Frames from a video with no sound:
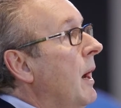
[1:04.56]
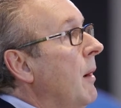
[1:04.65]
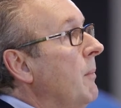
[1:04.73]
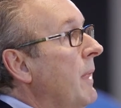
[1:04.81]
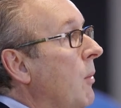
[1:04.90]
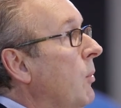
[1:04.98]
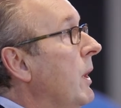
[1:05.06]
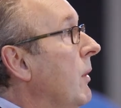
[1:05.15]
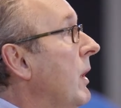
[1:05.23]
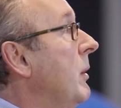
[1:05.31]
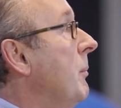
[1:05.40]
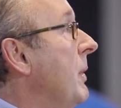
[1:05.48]
that
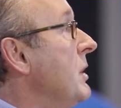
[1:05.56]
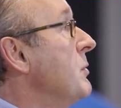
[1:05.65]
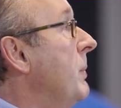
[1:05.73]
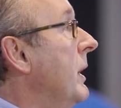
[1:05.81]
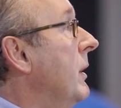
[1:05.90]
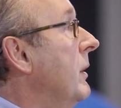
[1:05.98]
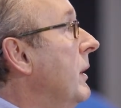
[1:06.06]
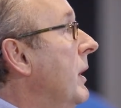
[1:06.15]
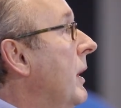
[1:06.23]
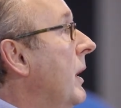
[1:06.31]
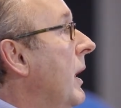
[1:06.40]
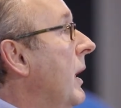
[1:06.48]
we are in a much better
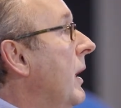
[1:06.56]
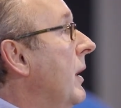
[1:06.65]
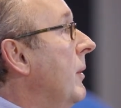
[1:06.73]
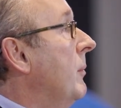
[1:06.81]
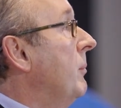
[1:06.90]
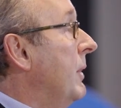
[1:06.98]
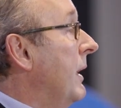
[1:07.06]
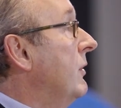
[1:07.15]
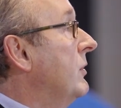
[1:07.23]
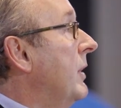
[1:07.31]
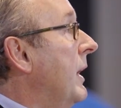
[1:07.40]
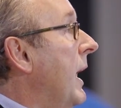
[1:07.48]

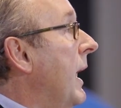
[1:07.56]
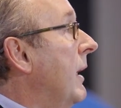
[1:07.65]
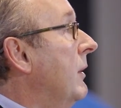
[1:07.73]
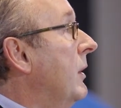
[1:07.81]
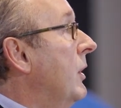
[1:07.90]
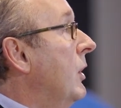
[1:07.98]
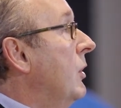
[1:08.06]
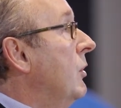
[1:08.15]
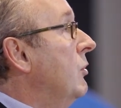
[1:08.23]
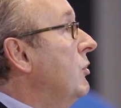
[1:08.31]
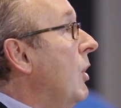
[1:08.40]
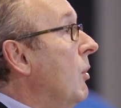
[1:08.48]
place today.
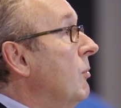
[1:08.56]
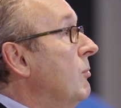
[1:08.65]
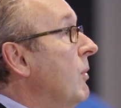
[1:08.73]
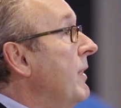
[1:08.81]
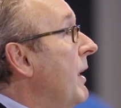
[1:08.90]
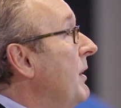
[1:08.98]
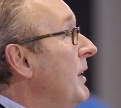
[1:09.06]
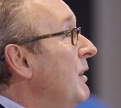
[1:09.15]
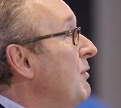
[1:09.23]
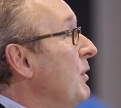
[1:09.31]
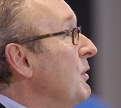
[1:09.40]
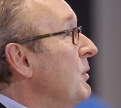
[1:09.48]
So, without
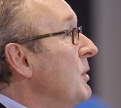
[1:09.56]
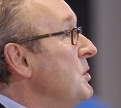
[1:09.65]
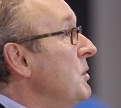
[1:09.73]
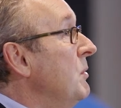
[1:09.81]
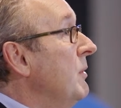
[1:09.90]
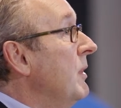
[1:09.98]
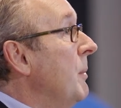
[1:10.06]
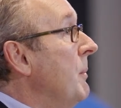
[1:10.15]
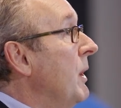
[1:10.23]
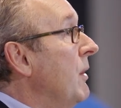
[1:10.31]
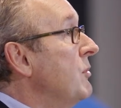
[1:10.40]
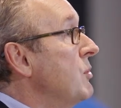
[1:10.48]
any further ado,
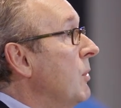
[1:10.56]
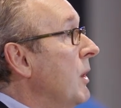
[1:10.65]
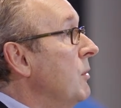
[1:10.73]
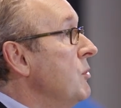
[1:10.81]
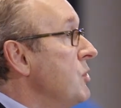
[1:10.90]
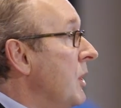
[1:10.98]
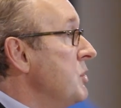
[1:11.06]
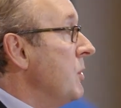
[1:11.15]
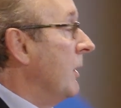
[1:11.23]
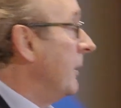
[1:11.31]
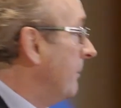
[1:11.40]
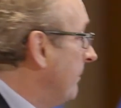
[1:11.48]
the Mayor of Toronto, John
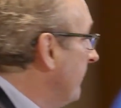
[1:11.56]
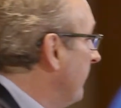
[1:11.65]
Tory.